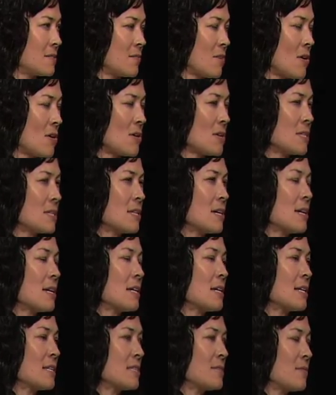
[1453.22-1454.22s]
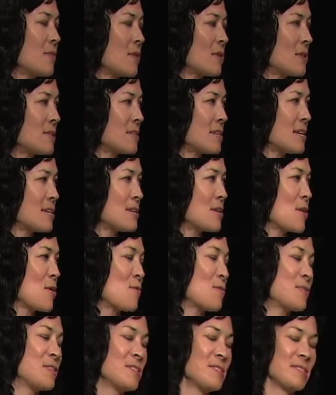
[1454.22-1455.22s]
as far as I know,
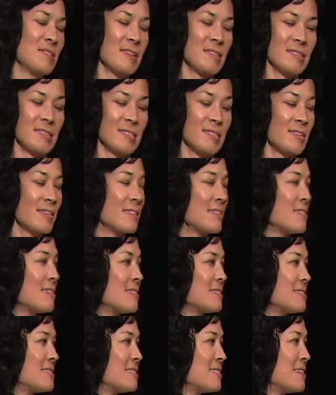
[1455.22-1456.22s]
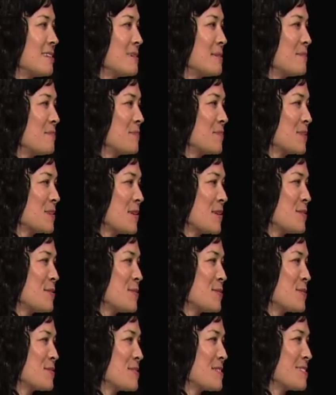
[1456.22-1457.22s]
which is not to say that I
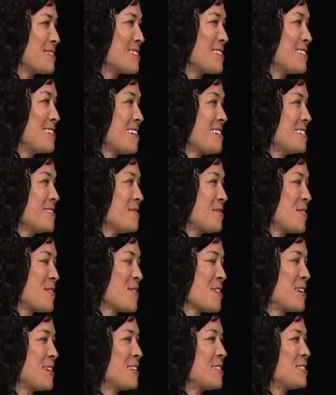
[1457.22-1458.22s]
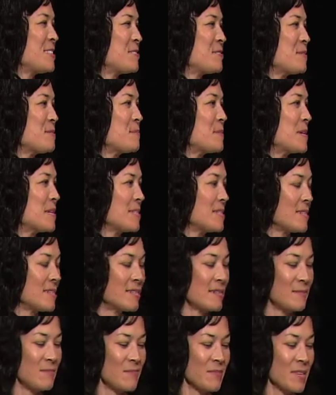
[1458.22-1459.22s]
know the extent of all that history, but
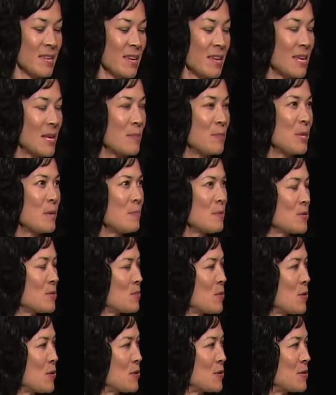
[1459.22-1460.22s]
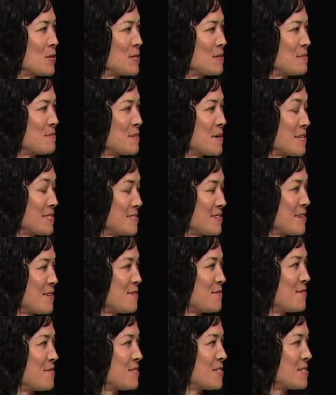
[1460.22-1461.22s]
people smarter than
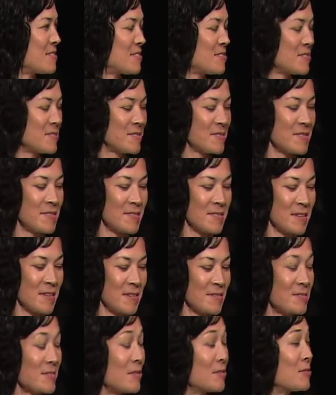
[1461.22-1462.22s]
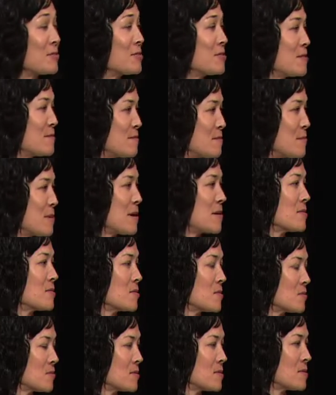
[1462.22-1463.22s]
myself, such as Dr. Stephen
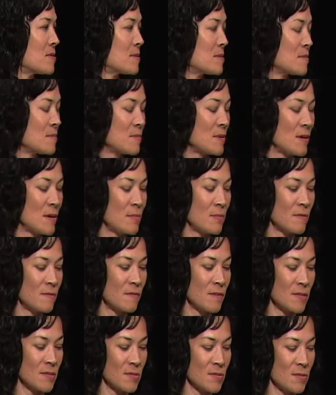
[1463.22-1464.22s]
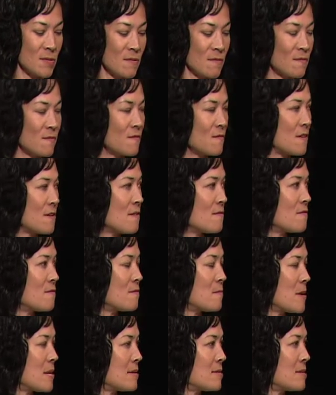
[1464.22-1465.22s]
Miles, who is a professor of
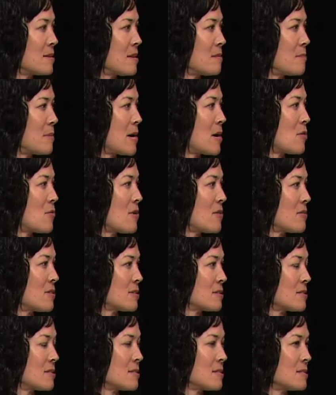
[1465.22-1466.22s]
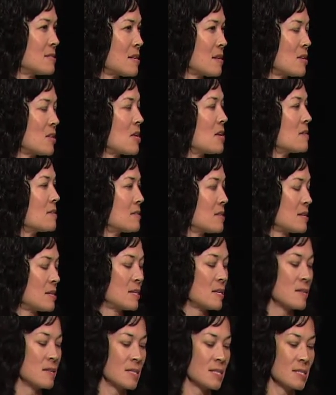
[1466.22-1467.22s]
medicine and bioethics and has done a lot of
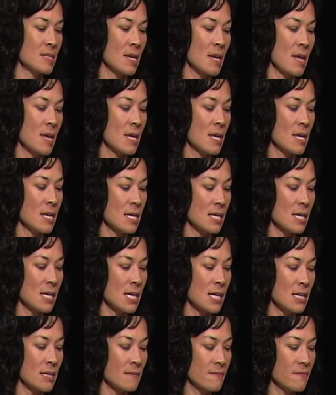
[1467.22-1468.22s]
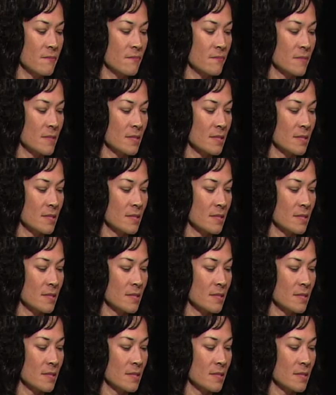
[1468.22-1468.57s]
study on this,